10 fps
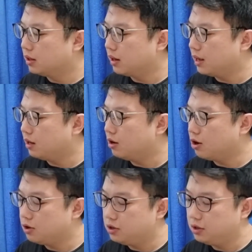add
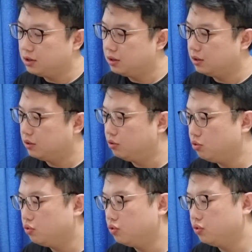on
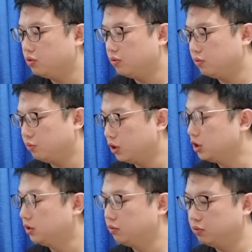glue,
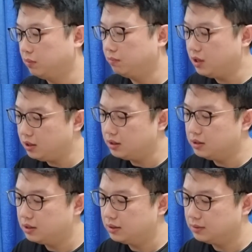which would means,